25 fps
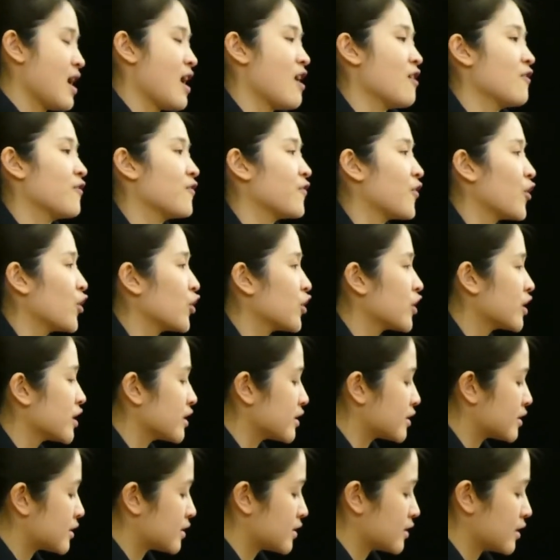Our
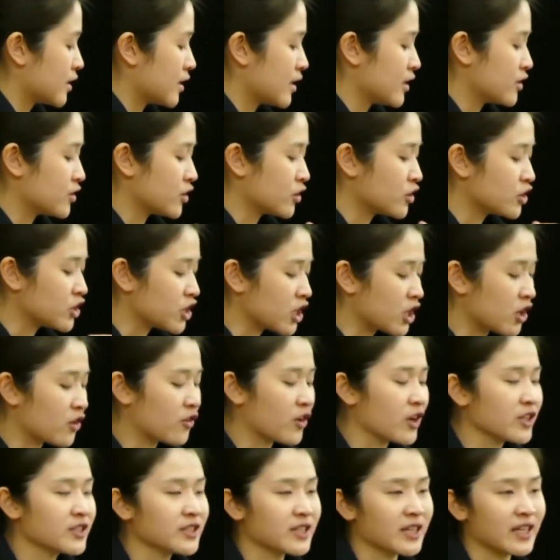focus is on
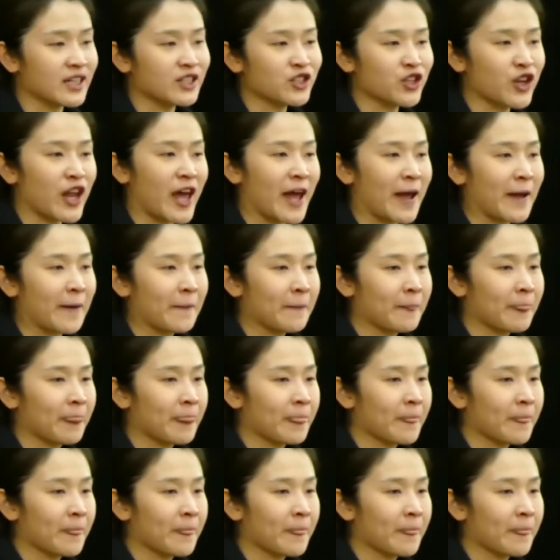generosity today.